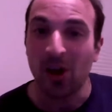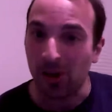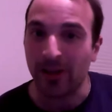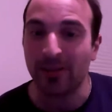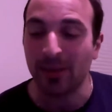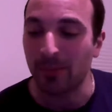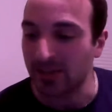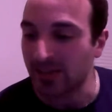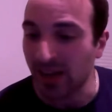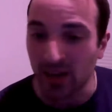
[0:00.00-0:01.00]
I'll get to them in a
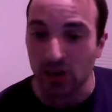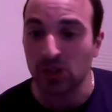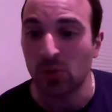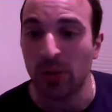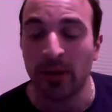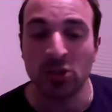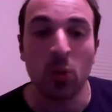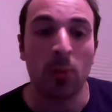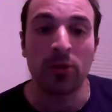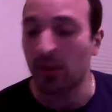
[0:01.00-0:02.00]
second. I just want to mention
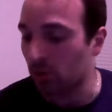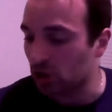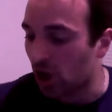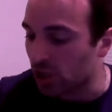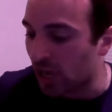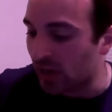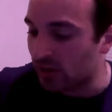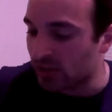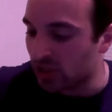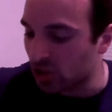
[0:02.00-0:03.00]
one more thing with Josh Anderson.